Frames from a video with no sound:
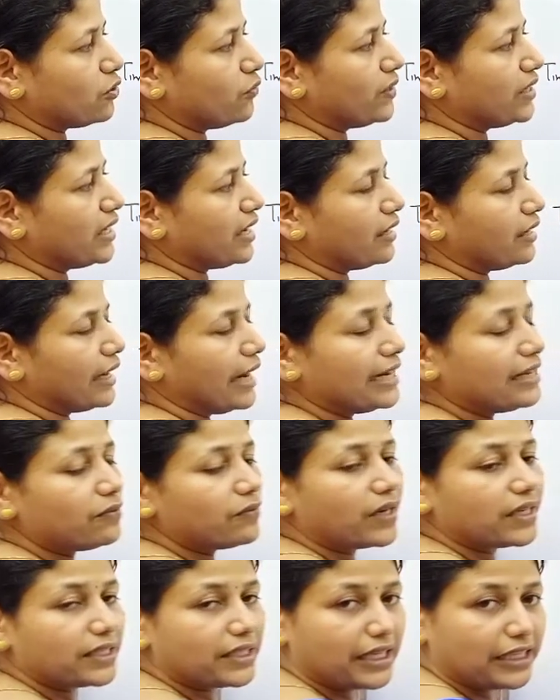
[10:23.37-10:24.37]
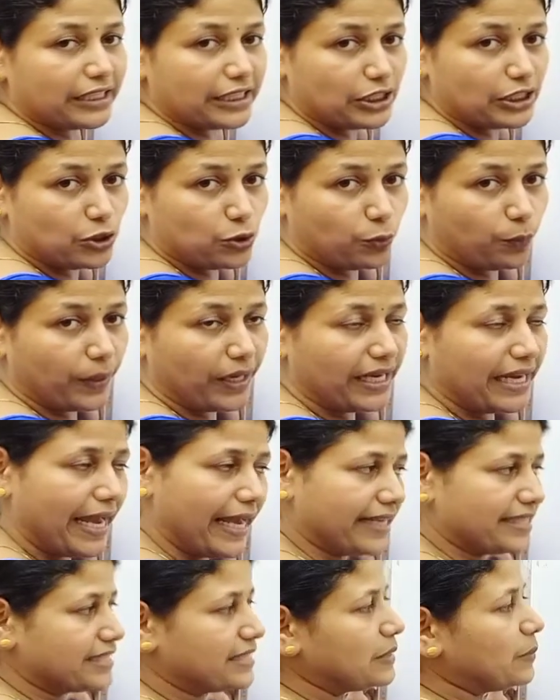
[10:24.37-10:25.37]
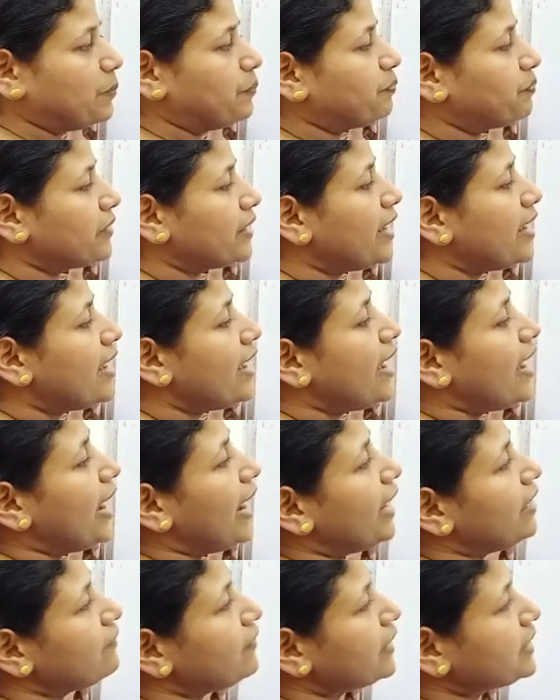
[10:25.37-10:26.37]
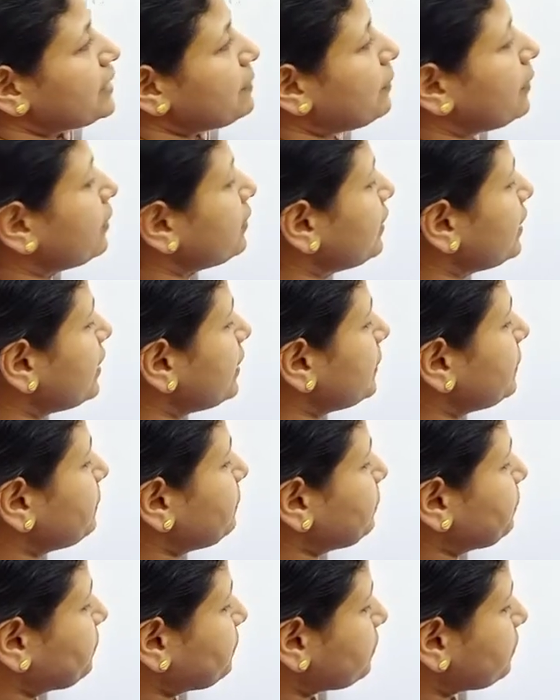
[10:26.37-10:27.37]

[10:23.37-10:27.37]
So we can write 132 by x. And what about the